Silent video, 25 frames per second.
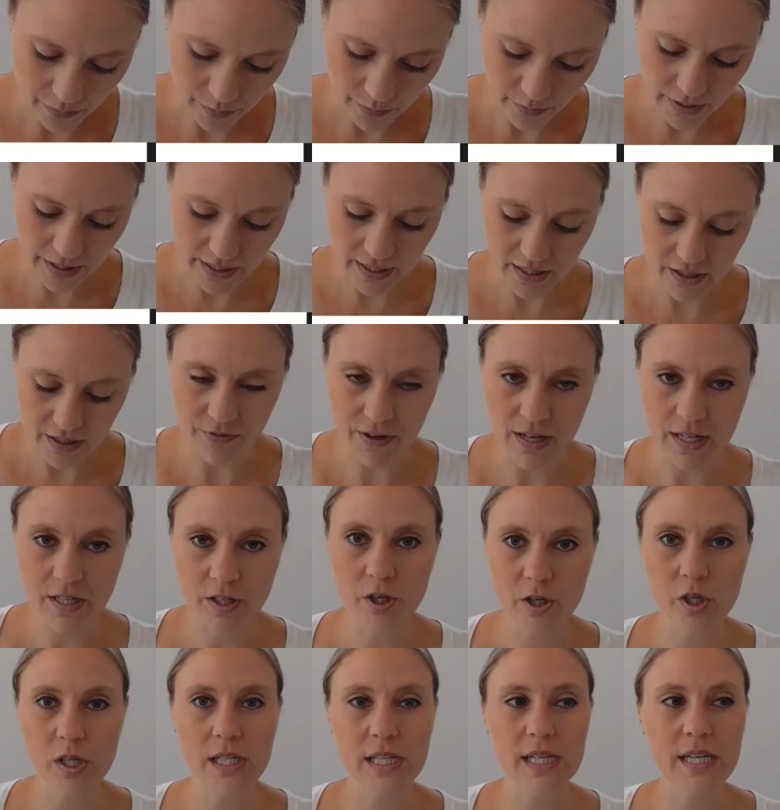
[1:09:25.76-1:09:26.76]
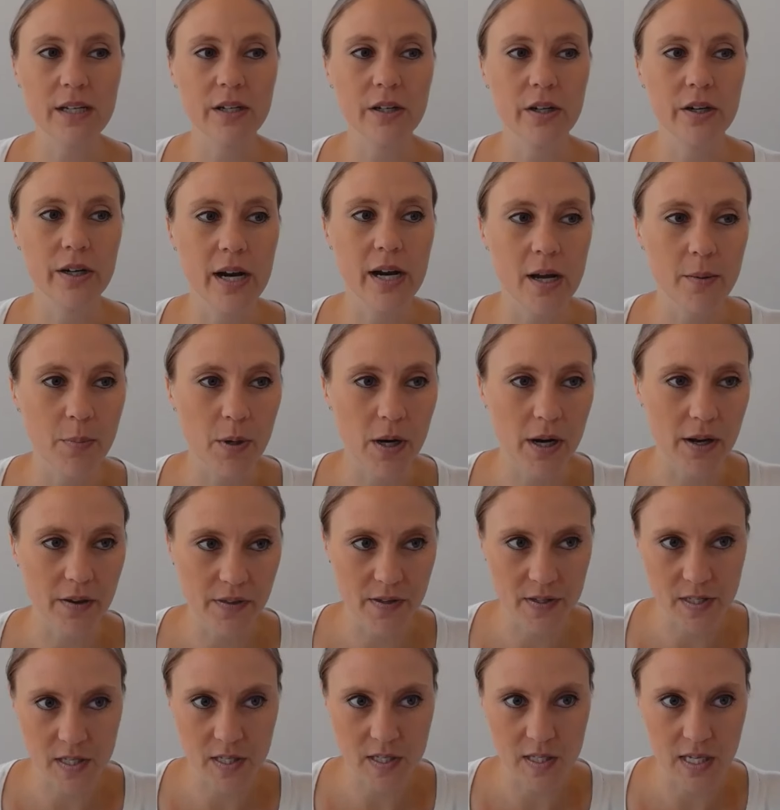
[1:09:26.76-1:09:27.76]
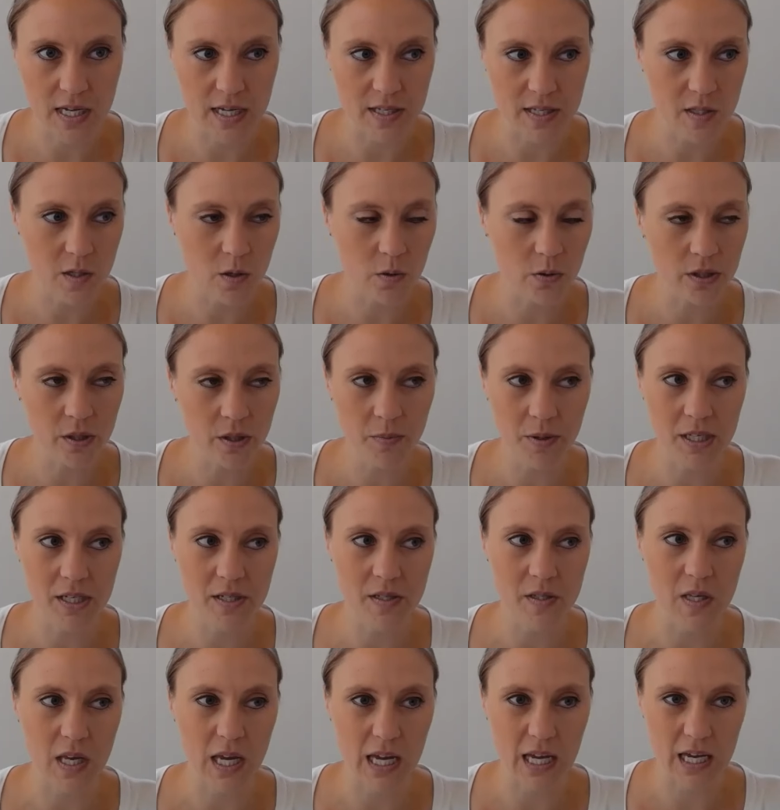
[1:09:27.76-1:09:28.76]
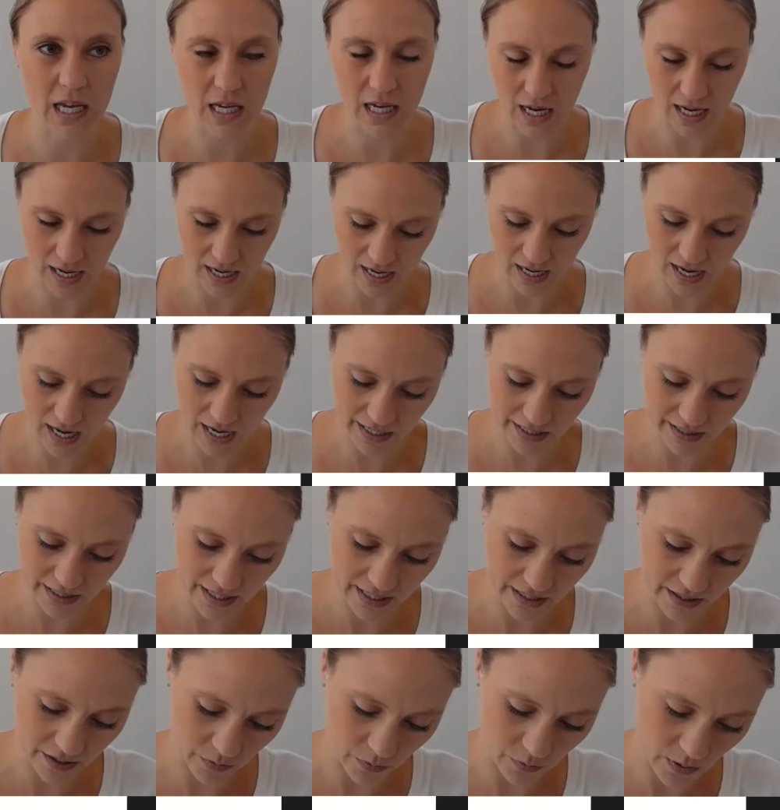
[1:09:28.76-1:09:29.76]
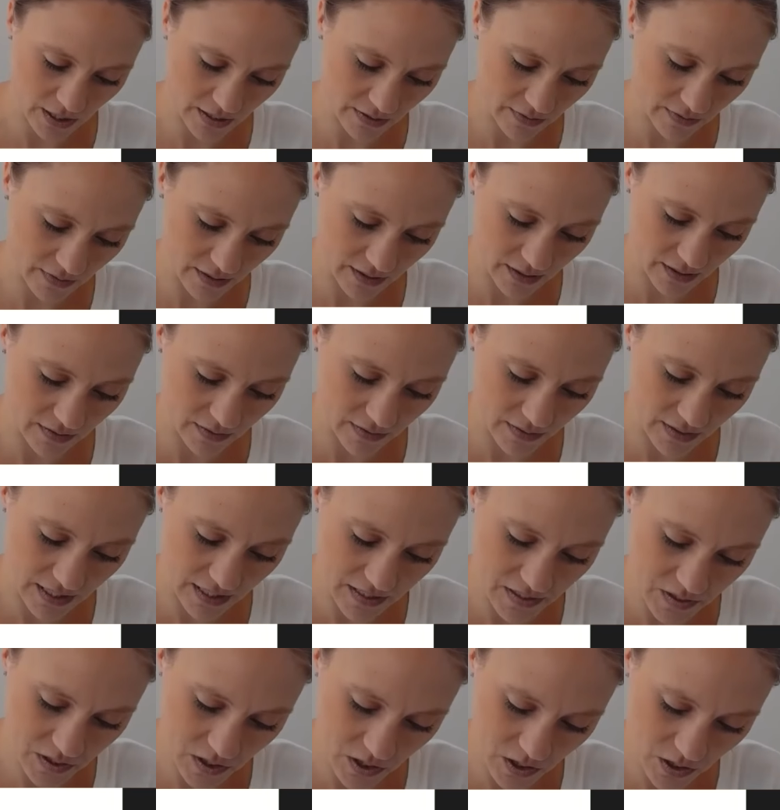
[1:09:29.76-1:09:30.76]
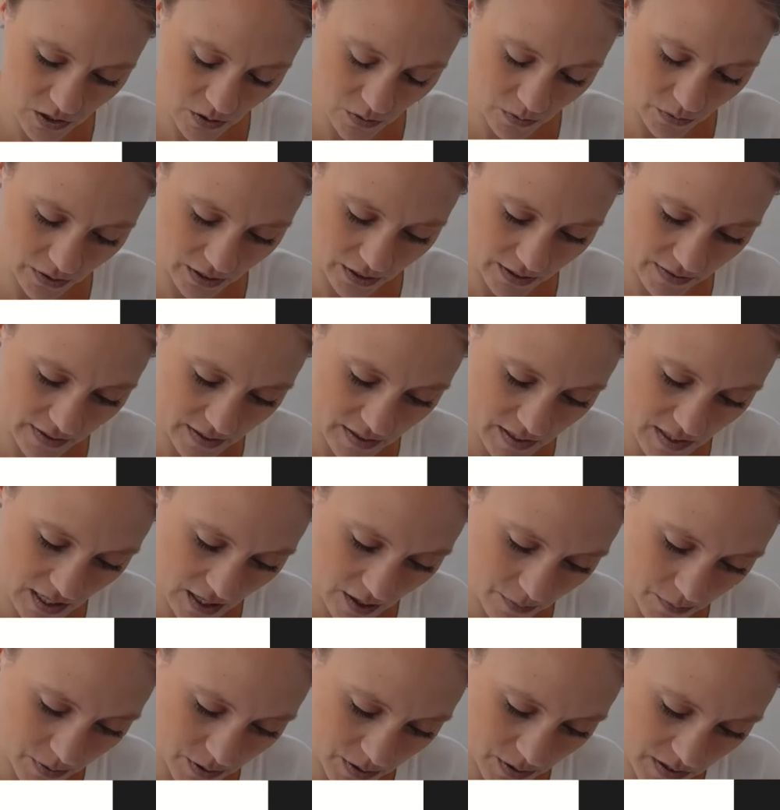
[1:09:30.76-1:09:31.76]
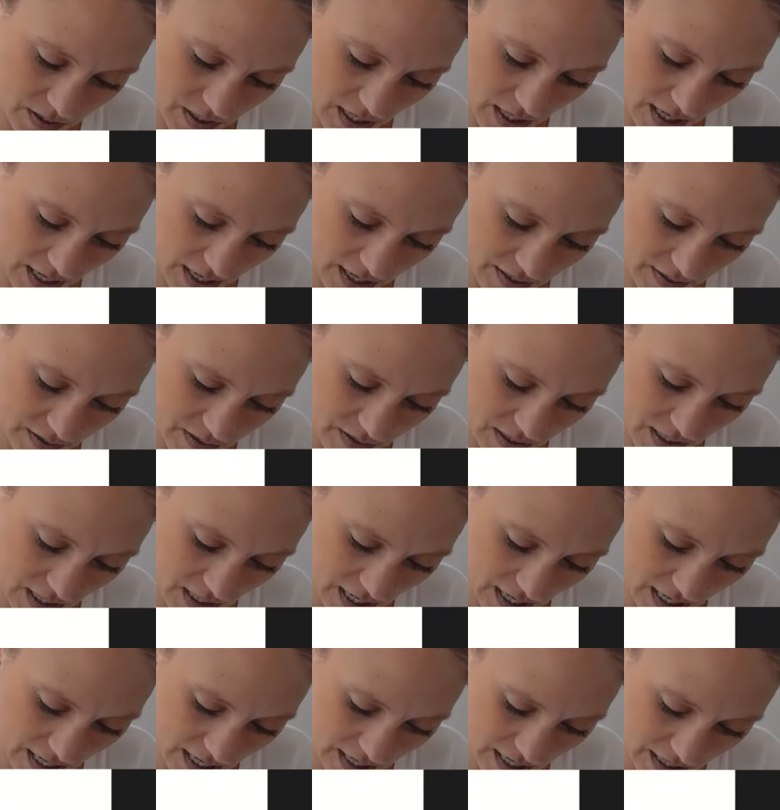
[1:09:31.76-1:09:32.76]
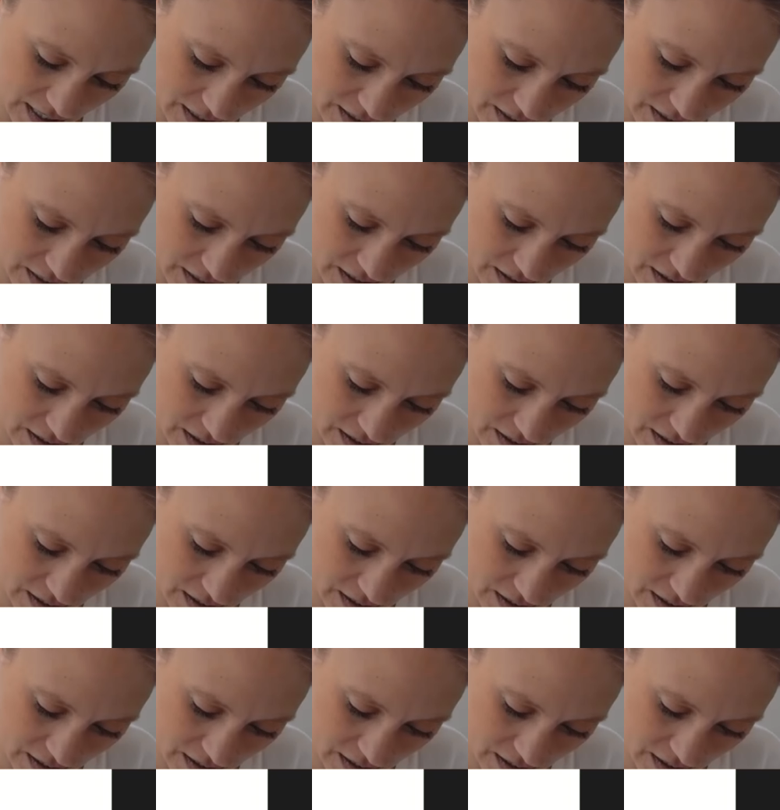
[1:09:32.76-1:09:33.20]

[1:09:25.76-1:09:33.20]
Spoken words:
eventually in our hypothesis test, only because I highlighted what these two, the sample size and